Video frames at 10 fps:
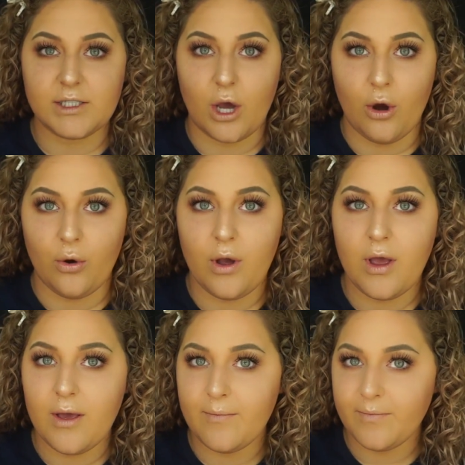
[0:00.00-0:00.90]
so
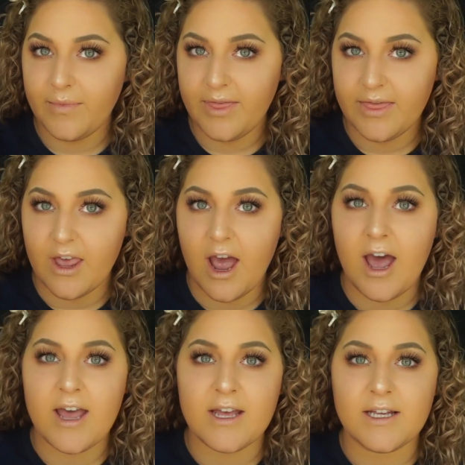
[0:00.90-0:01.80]

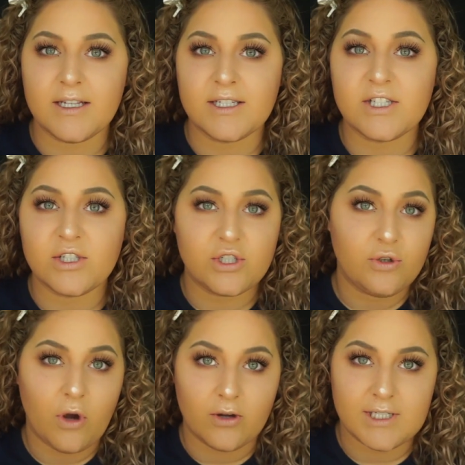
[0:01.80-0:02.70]
that is
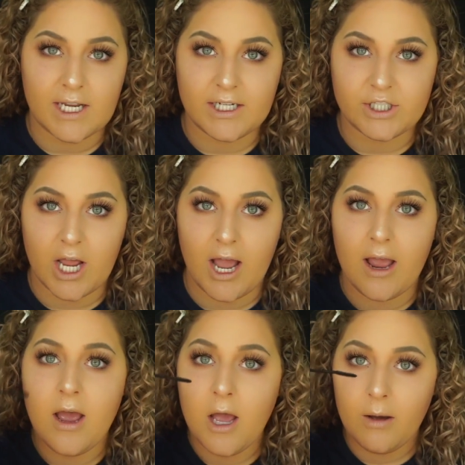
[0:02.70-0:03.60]
2 coats on each eye. I'm
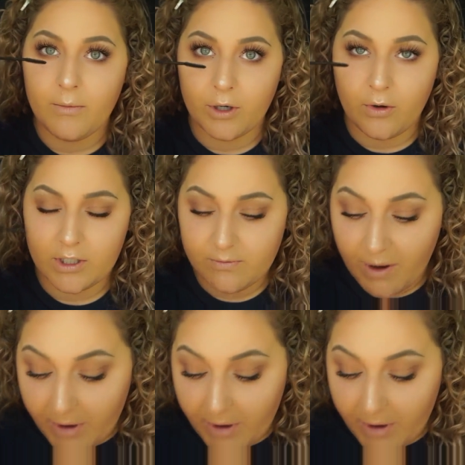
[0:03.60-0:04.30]
gonna quick do my